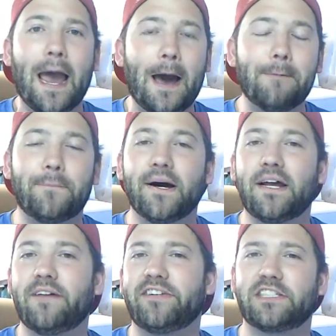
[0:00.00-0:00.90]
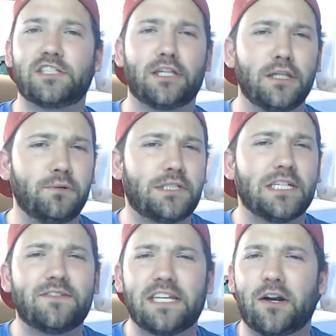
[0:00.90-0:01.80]
output of
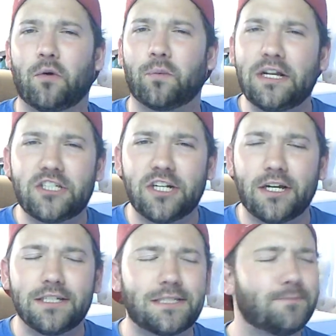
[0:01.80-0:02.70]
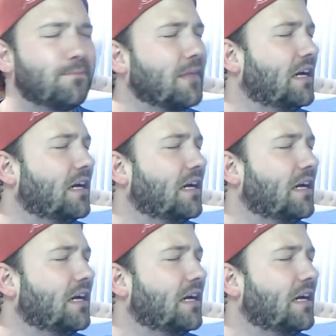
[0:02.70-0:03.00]
exclusives and originals.